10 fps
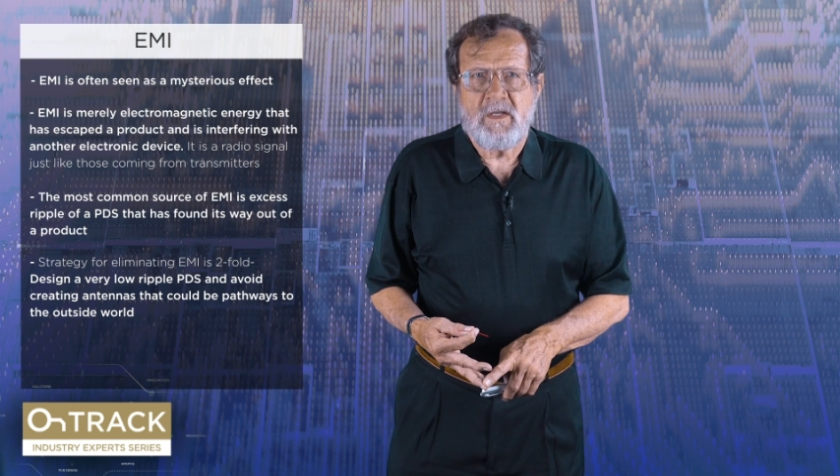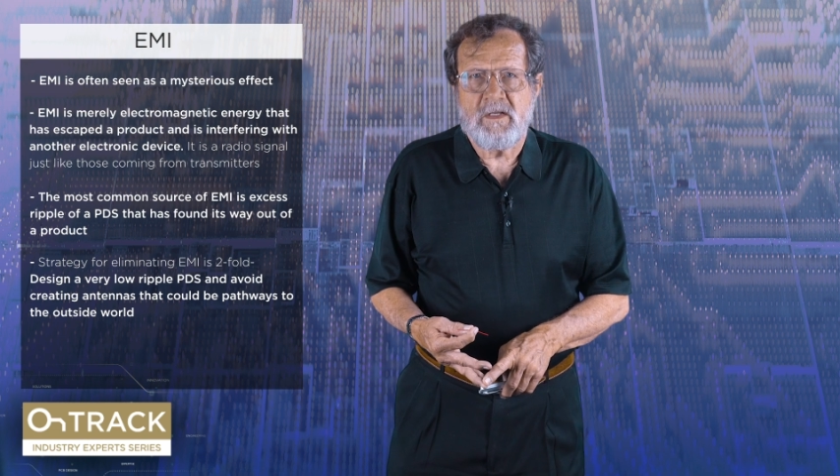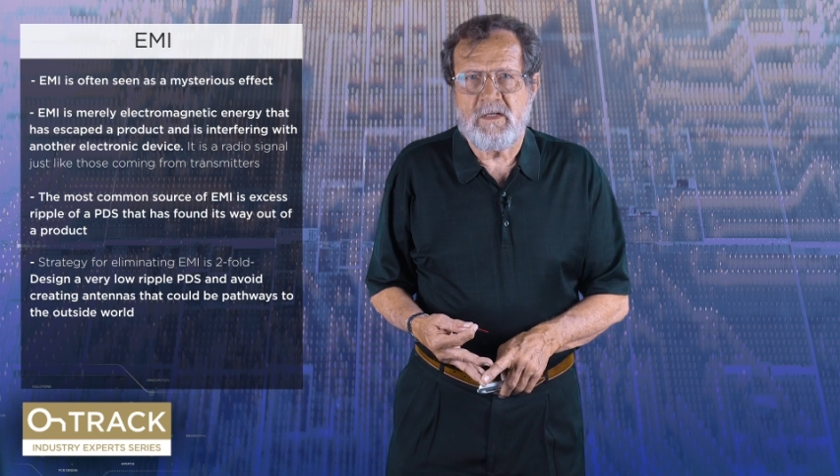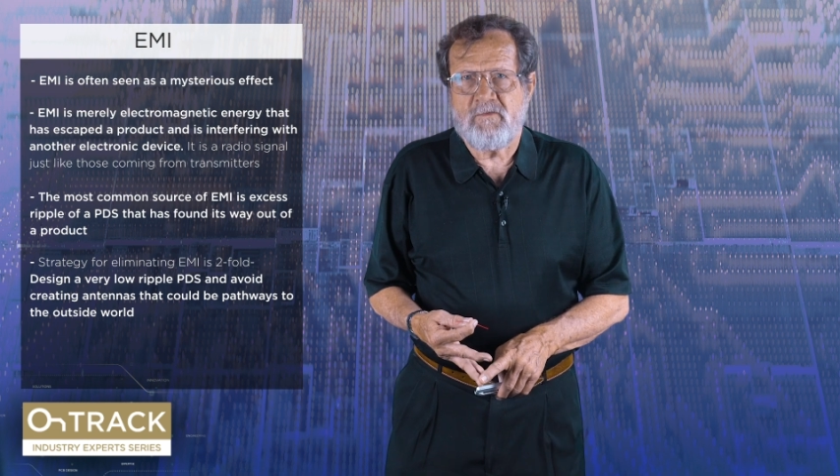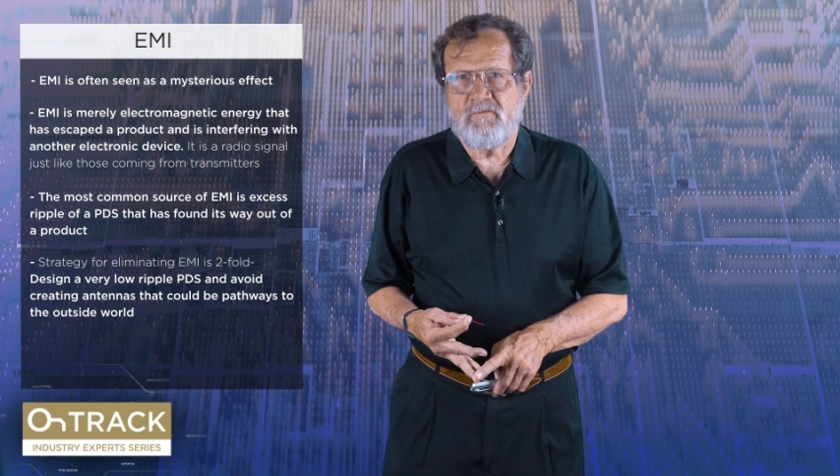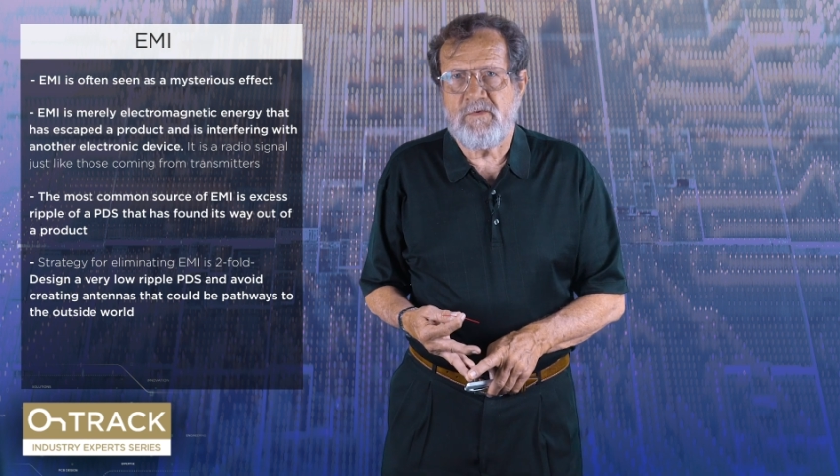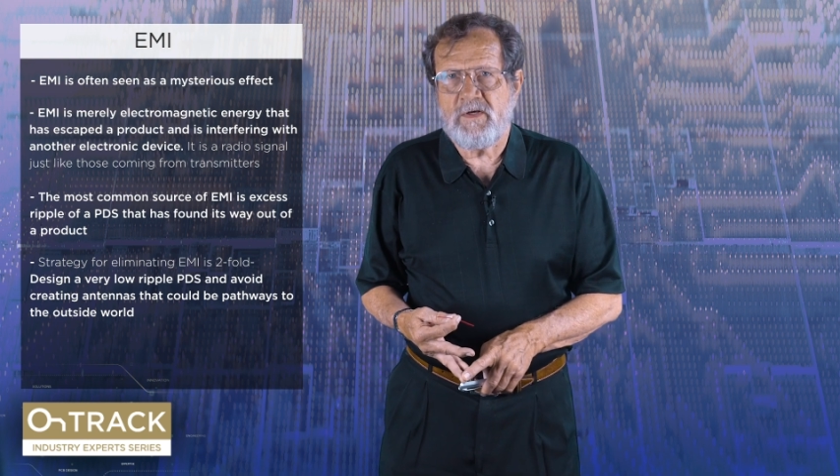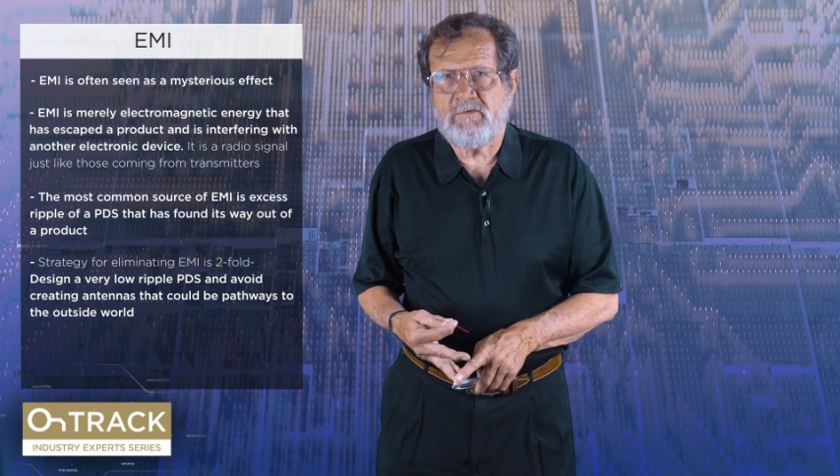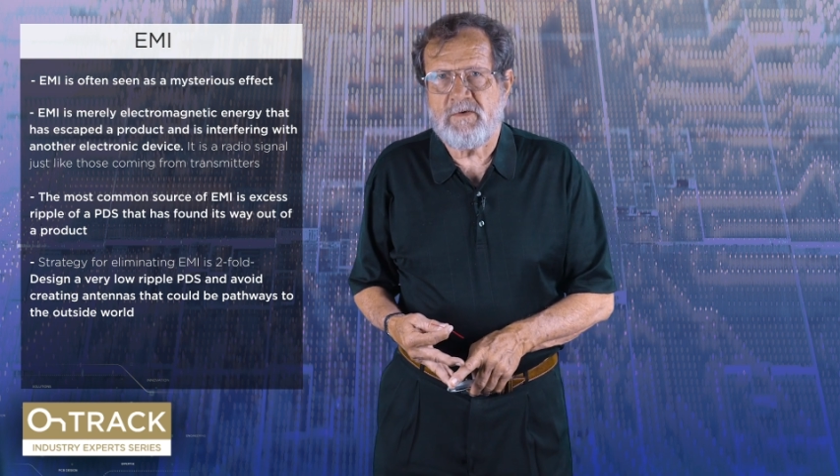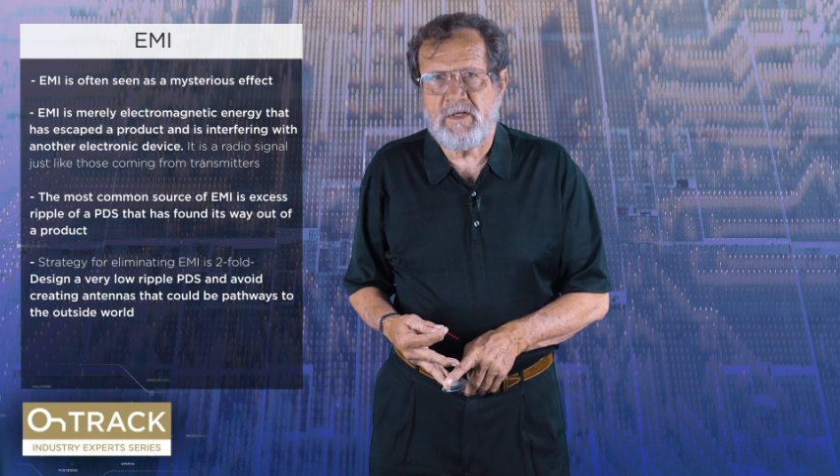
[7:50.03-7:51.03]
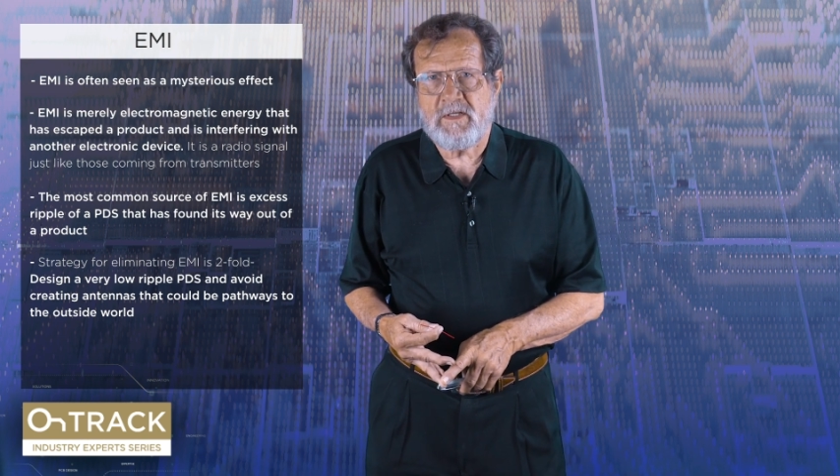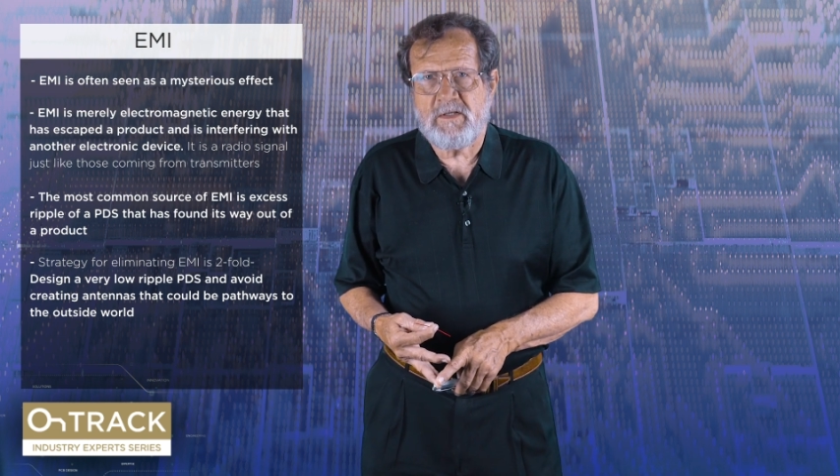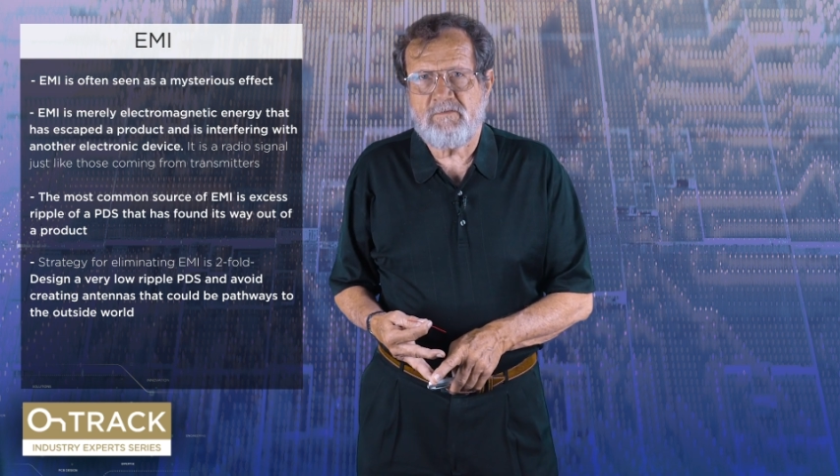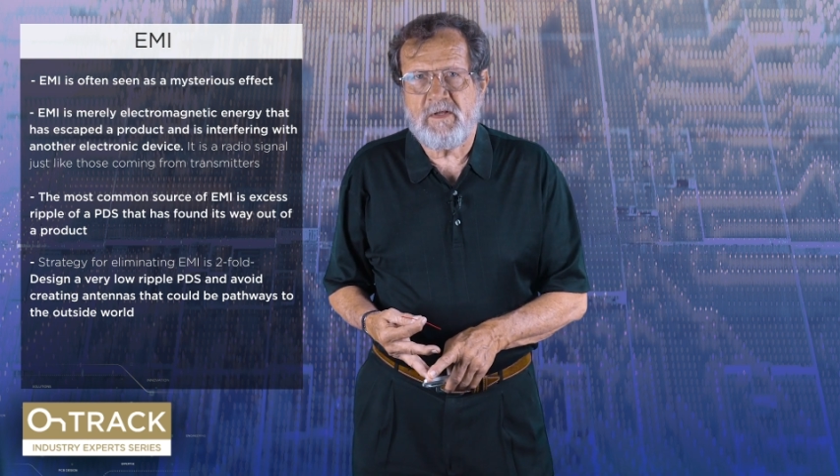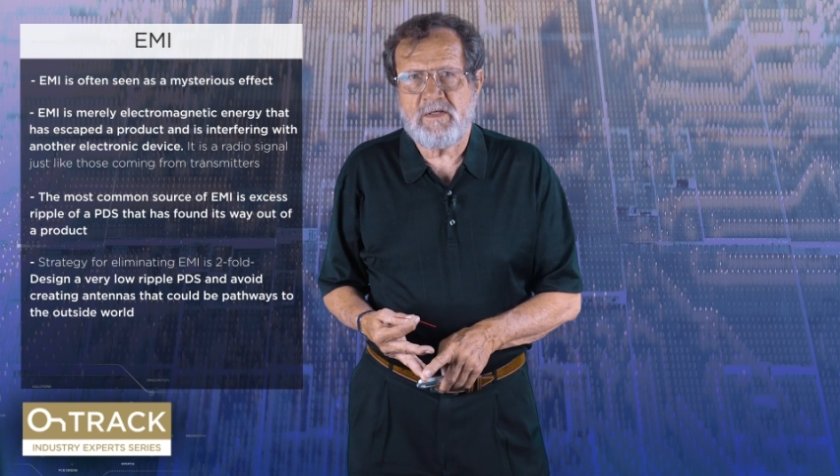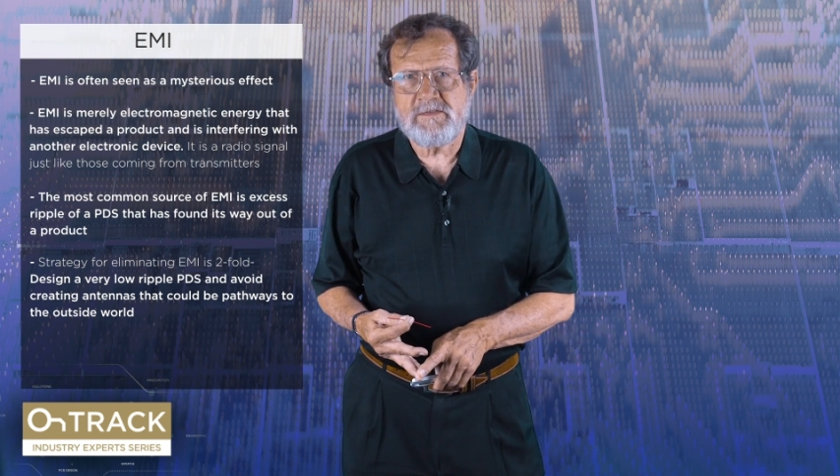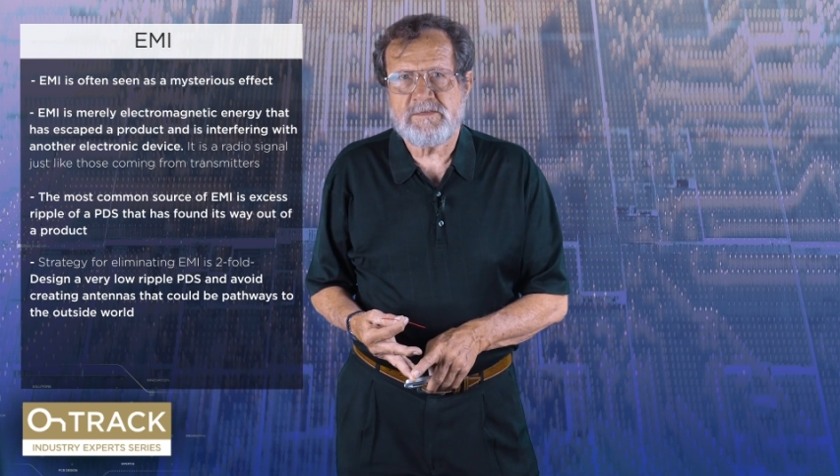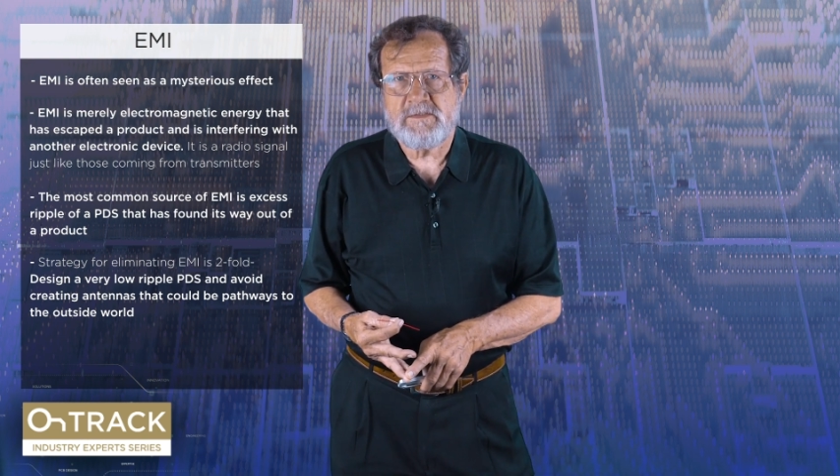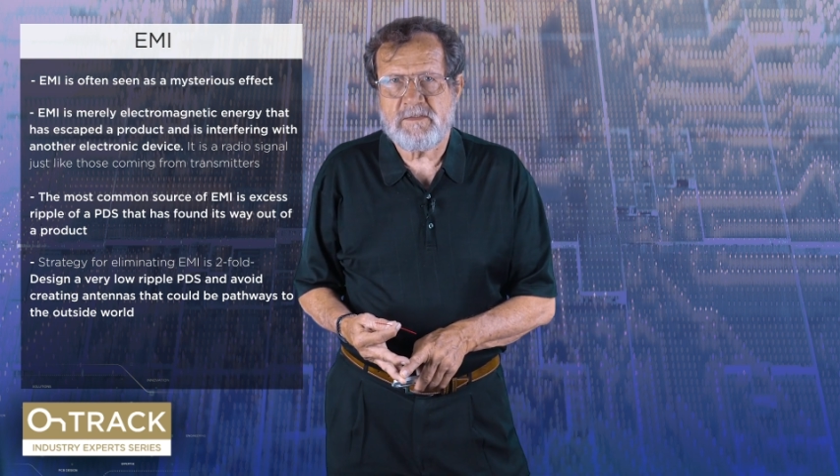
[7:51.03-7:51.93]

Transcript: and then avoid creating antennas